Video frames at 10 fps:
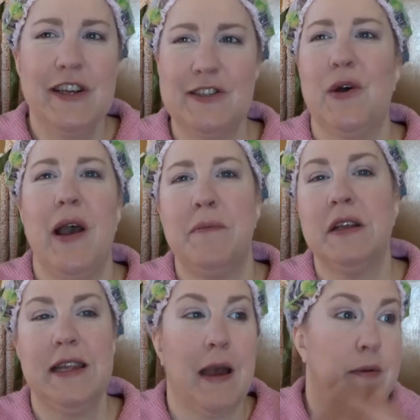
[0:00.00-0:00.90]
So I'm
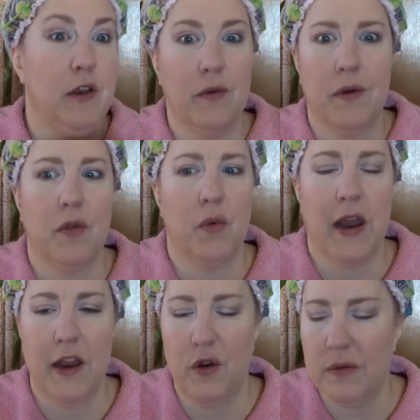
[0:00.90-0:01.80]
just happy doing with
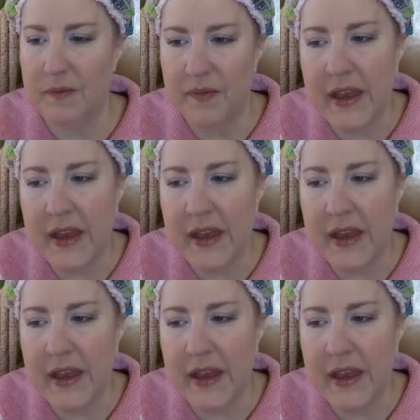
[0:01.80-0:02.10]
what I do.